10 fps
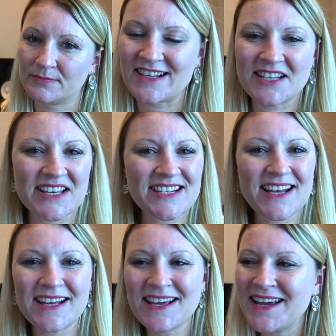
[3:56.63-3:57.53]
So these
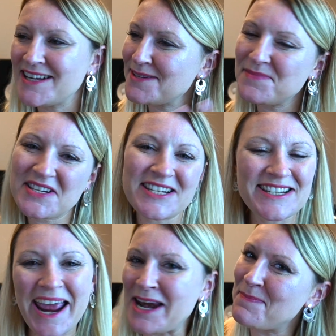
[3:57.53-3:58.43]
are some
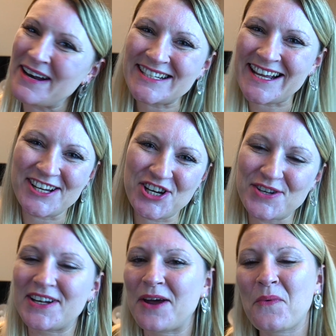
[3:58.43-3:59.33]
sustainability
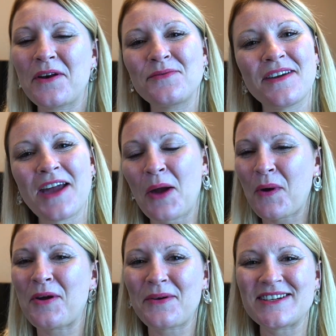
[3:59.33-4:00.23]
issues, and I
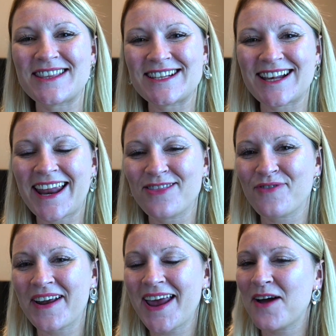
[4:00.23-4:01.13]
won't go into this at length
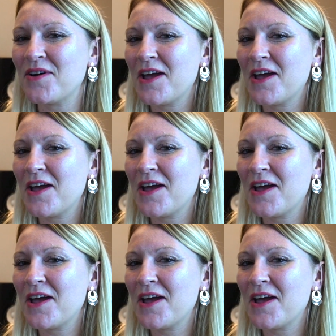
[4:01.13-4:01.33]
right now,